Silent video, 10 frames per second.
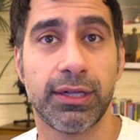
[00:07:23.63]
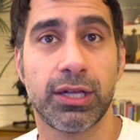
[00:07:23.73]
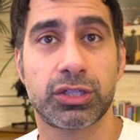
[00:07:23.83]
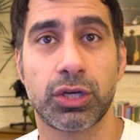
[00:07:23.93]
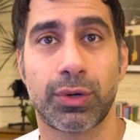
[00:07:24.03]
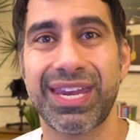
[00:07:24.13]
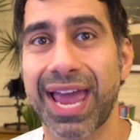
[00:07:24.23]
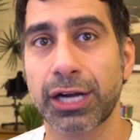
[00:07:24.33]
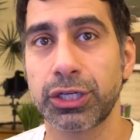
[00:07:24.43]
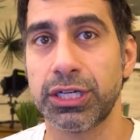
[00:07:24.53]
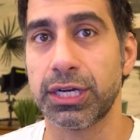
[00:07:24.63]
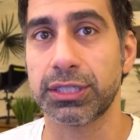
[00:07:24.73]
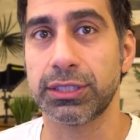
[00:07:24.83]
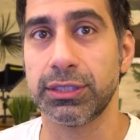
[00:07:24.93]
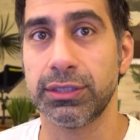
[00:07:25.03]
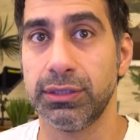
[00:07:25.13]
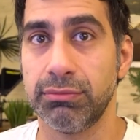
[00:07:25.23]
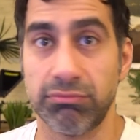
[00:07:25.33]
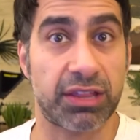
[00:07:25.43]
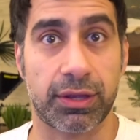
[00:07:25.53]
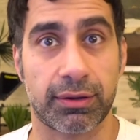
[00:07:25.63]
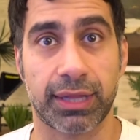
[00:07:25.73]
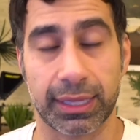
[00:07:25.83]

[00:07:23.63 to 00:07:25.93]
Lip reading: So he actually does nothing, like